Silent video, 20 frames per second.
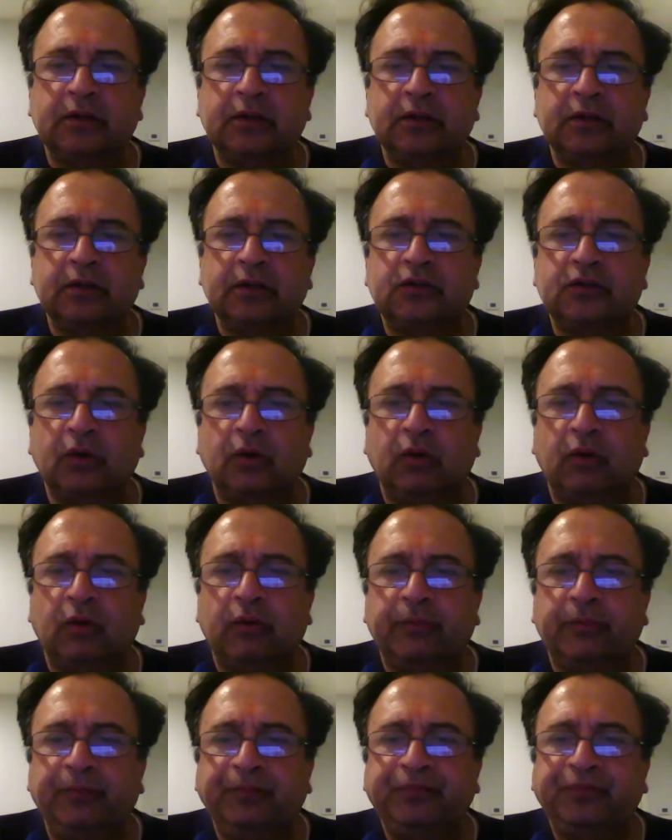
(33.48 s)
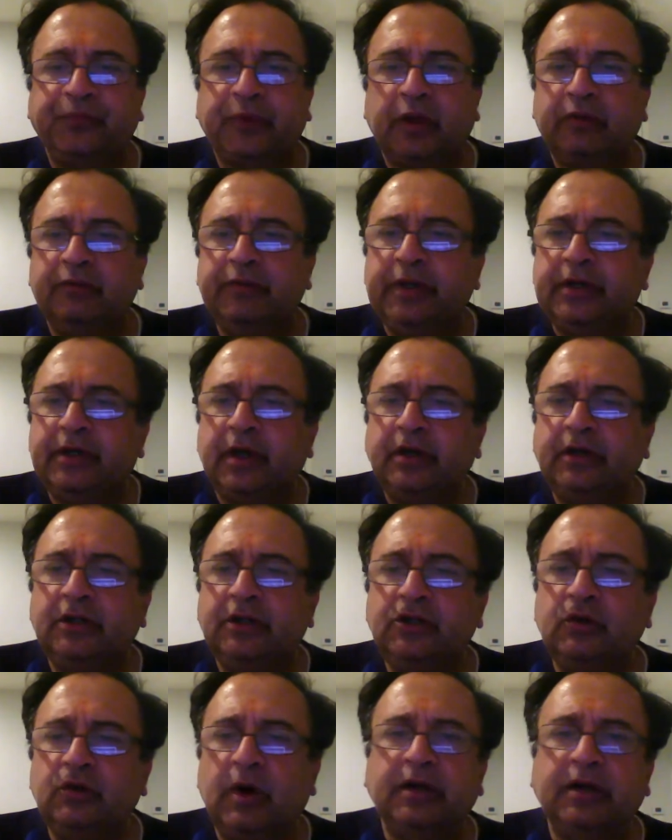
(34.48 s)
So we
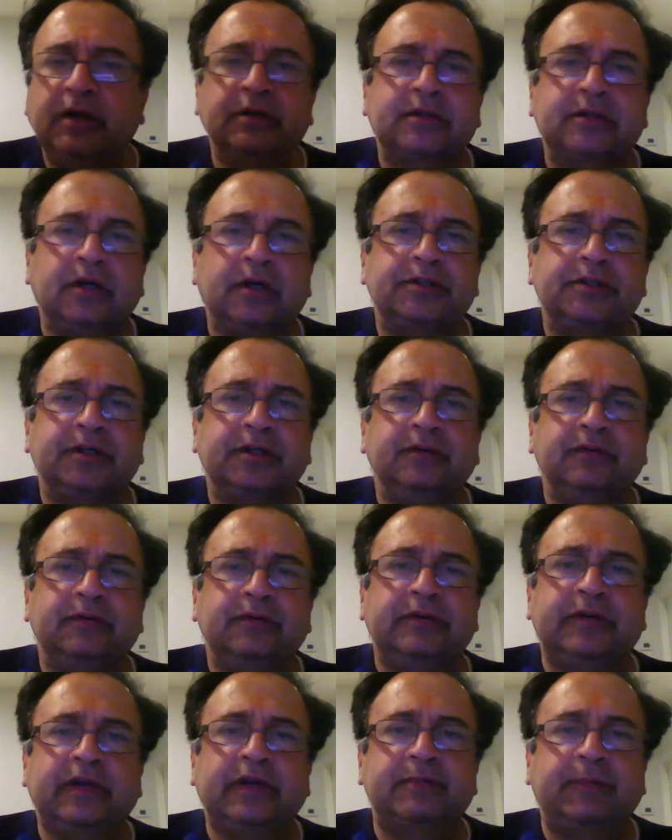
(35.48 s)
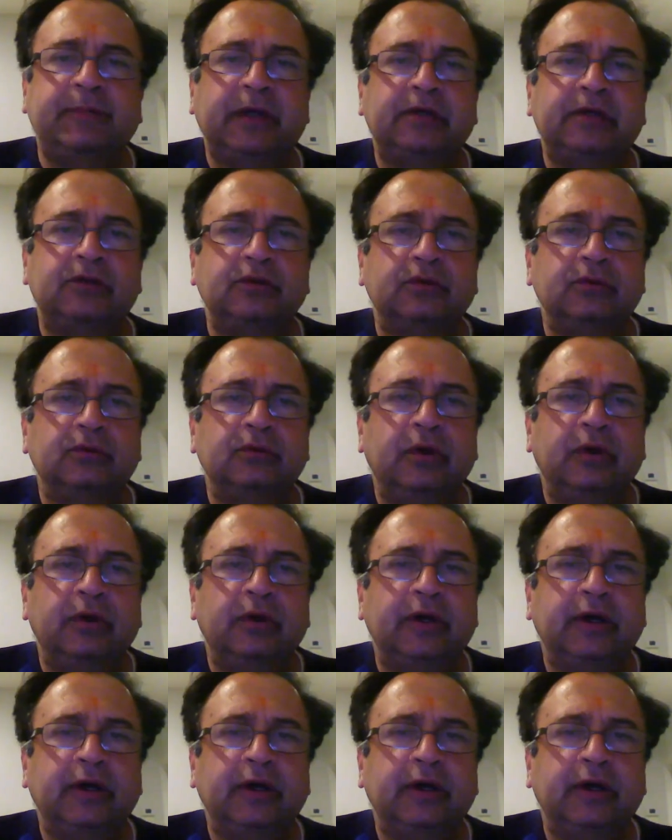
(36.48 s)
continue our discussion with respect to